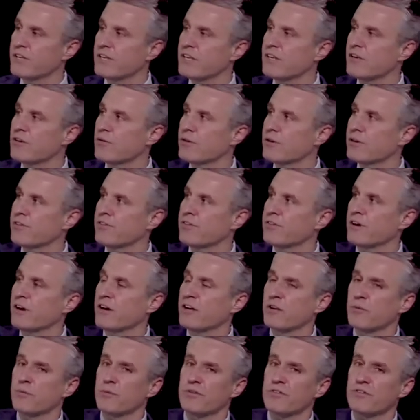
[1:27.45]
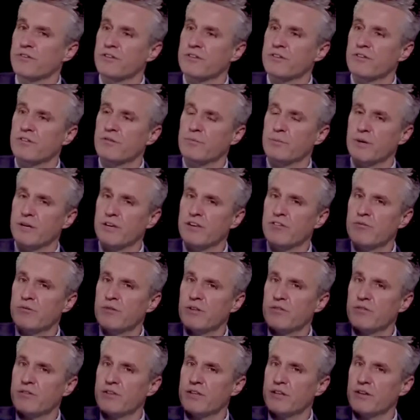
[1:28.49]
increase the occupancy of the space with
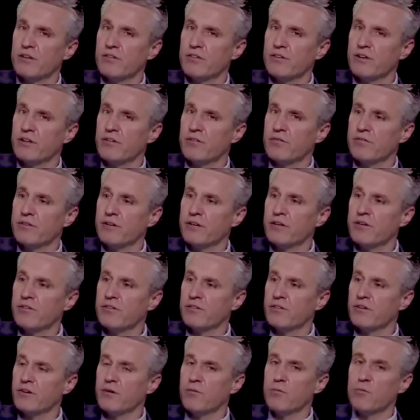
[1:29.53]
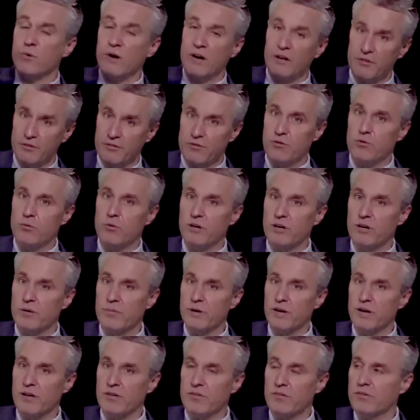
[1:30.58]
everything else held fixed while still wearing
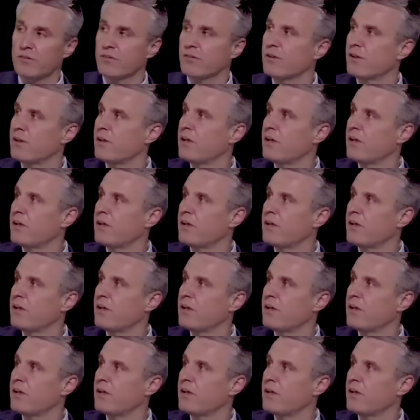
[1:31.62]
masks.